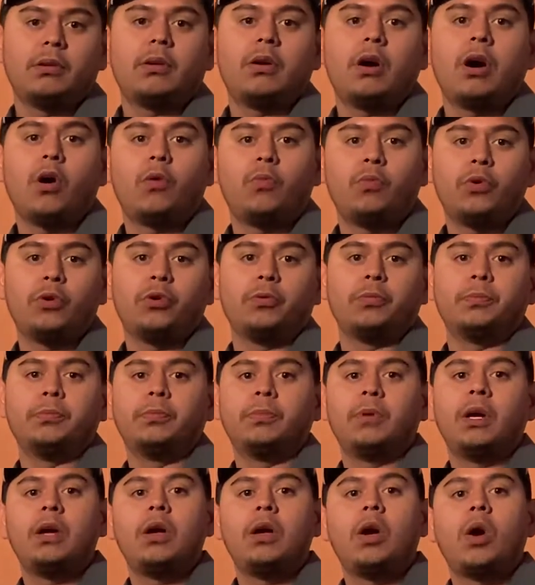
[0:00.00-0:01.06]
a room,
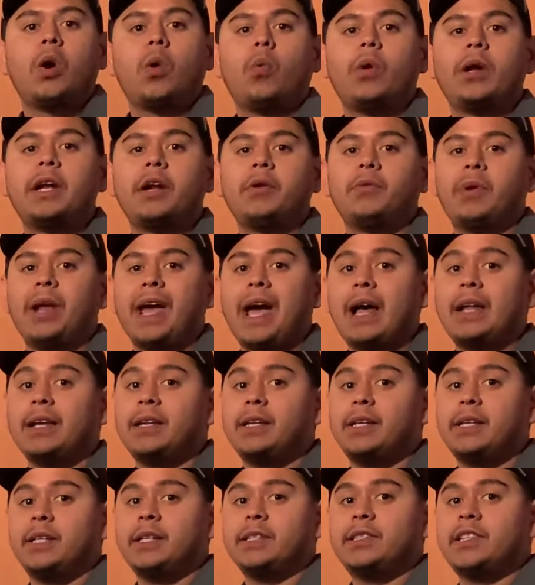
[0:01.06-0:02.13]
when in
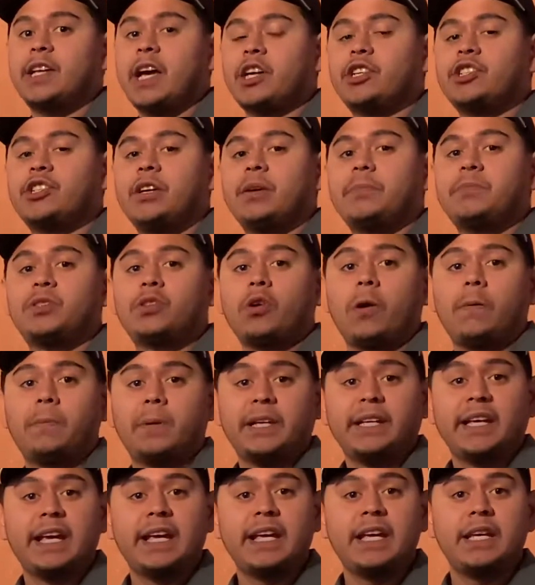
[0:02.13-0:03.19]
reality it's actually absorbing
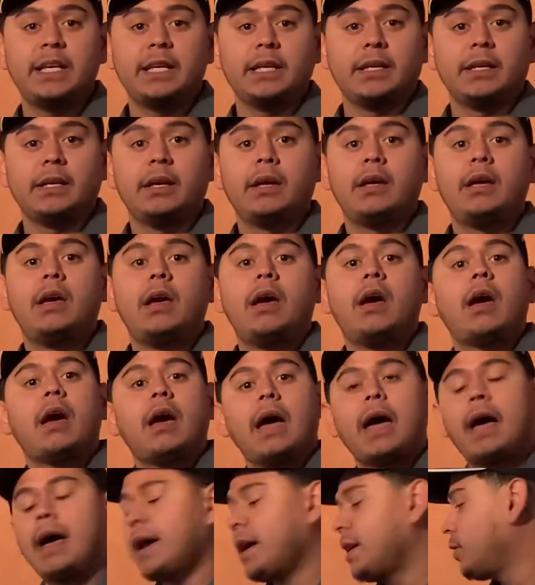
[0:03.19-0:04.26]
heat.
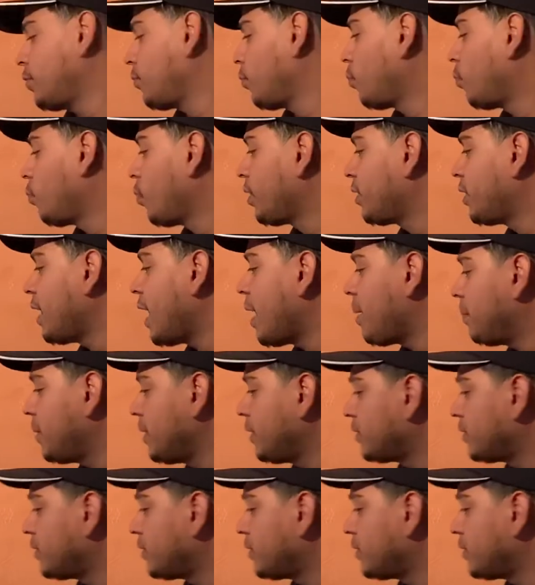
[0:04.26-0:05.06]
And with that being